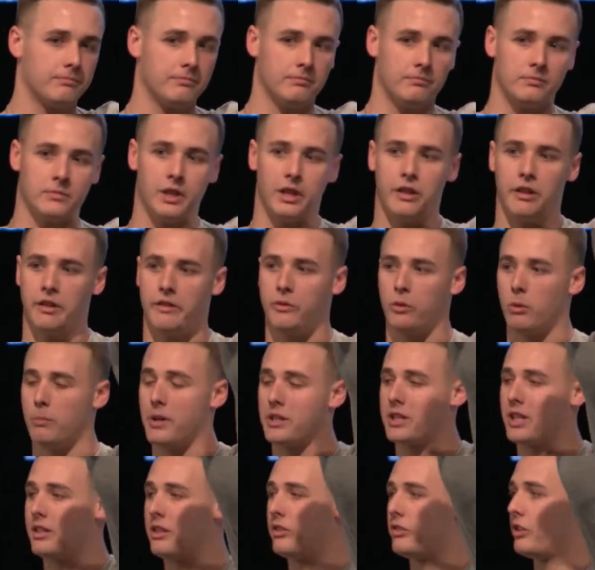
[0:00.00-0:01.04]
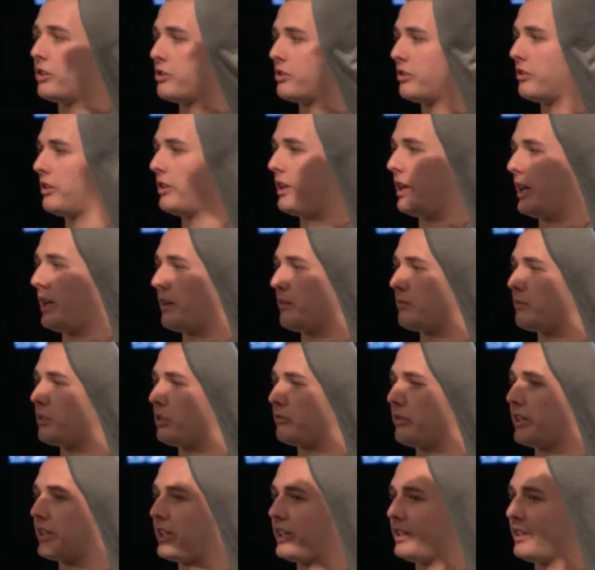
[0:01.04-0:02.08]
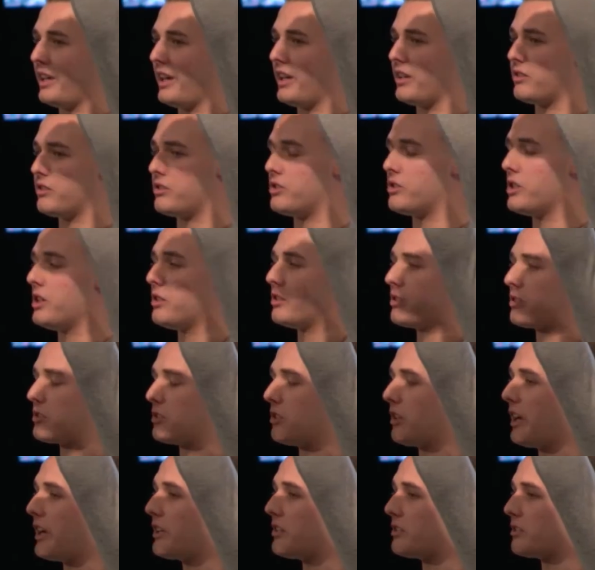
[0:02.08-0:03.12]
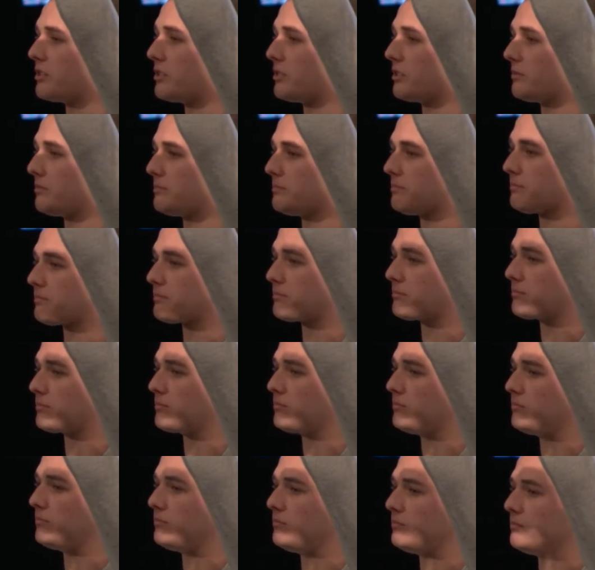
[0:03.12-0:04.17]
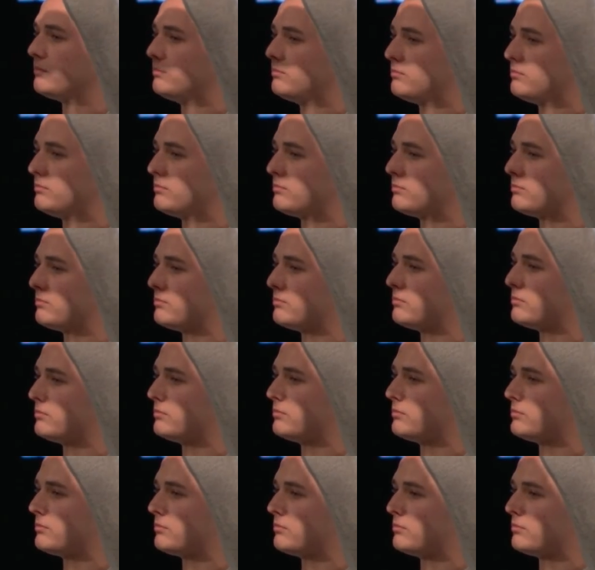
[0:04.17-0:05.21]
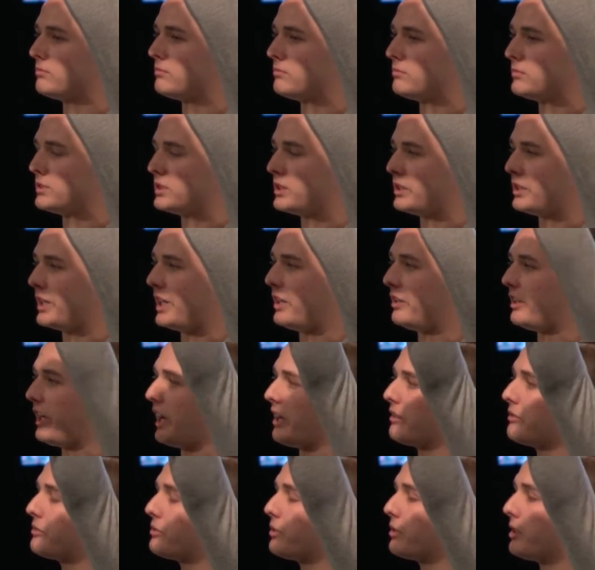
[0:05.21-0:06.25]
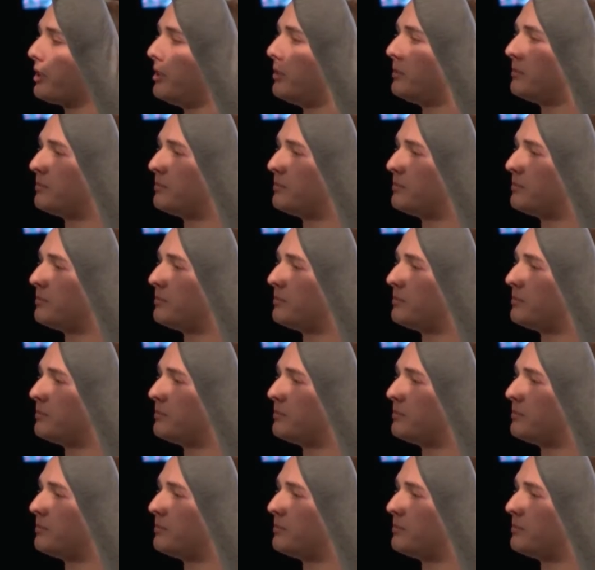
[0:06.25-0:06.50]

If you want to make that decision today to recognize Jesus Christ, that he died for you.